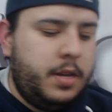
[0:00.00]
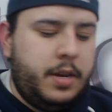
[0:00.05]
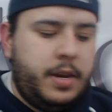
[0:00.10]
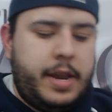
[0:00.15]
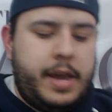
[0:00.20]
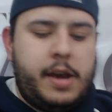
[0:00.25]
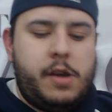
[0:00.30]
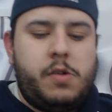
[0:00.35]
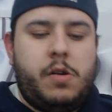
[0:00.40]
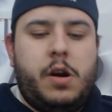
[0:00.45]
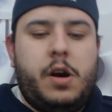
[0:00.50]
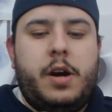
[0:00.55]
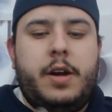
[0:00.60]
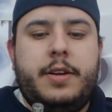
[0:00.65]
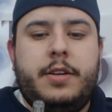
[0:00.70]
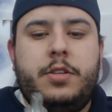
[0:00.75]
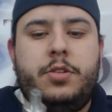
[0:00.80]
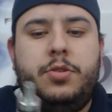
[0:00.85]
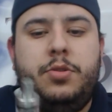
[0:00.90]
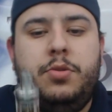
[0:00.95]
Now
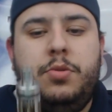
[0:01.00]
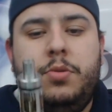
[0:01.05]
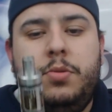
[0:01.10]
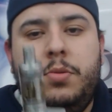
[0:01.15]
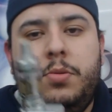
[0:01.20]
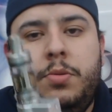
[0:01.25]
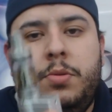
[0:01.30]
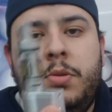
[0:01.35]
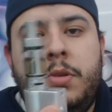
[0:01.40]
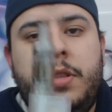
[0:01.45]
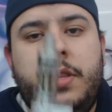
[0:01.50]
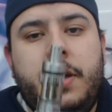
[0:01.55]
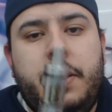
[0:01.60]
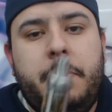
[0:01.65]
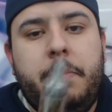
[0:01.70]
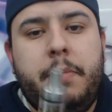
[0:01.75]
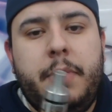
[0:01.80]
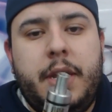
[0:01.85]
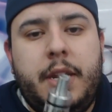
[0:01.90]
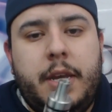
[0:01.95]
on to the
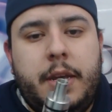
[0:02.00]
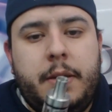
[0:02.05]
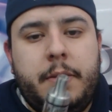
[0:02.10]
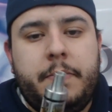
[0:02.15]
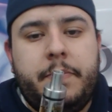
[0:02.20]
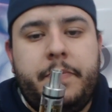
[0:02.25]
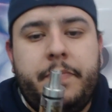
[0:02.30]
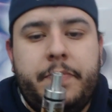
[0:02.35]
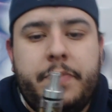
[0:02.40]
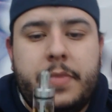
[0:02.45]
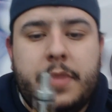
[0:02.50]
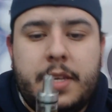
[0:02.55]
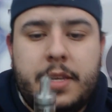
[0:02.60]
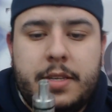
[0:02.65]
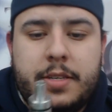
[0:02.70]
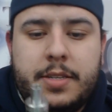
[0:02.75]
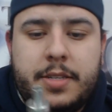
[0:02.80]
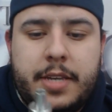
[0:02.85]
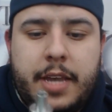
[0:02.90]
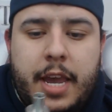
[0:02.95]
Mini.
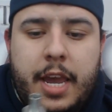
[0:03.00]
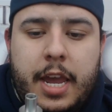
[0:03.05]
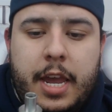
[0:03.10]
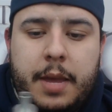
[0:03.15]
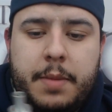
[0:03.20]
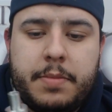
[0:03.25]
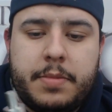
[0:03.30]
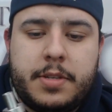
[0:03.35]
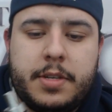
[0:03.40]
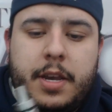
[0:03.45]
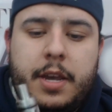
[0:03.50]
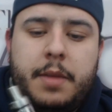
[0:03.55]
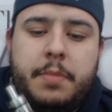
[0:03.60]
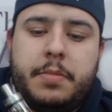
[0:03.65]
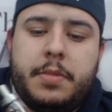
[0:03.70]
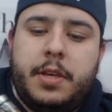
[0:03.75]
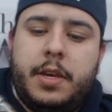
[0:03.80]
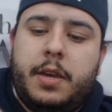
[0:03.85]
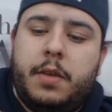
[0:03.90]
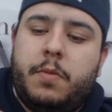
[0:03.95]
Same
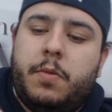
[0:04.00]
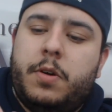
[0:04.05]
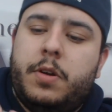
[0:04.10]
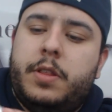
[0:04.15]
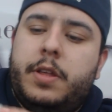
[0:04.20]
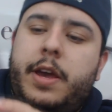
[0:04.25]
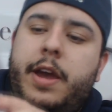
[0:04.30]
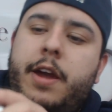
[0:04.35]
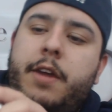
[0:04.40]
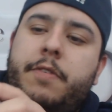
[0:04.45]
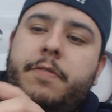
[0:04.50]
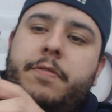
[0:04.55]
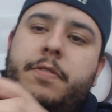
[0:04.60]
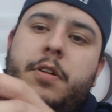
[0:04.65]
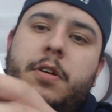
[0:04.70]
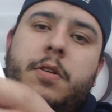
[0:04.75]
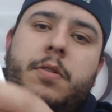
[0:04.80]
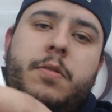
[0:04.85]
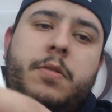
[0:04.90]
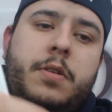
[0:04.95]
thing where the
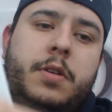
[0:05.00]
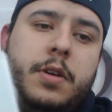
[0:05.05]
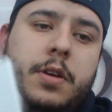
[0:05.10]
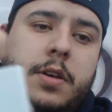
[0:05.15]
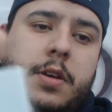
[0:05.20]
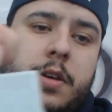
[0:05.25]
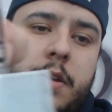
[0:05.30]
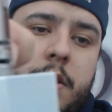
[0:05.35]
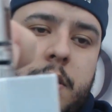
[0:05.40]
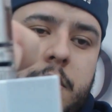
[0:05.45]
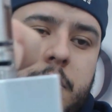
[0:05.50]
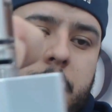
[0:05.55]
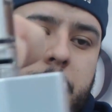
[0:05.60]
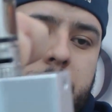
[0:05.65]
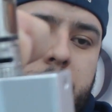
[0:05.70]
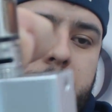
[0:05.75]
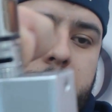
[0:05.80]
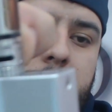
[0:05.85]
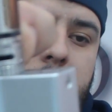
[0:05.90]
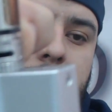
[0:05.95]
airflow is a
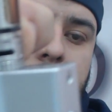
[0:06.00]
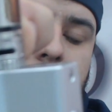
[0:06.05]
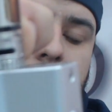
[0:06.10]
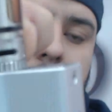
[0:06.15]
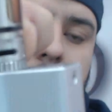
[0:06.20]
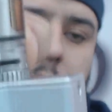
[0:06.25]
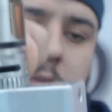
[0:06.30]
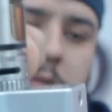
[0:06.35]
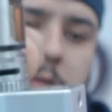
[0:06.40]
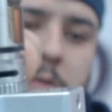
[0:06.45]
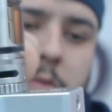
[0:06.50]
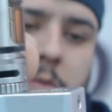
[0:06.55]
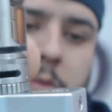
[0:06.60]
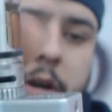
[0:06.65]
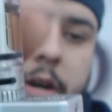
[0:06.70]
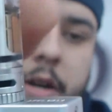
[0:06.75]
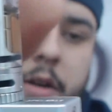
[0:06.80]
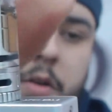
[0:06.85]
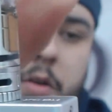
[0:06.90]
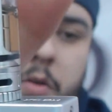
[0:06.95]
big old
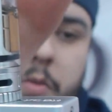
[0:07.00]
wide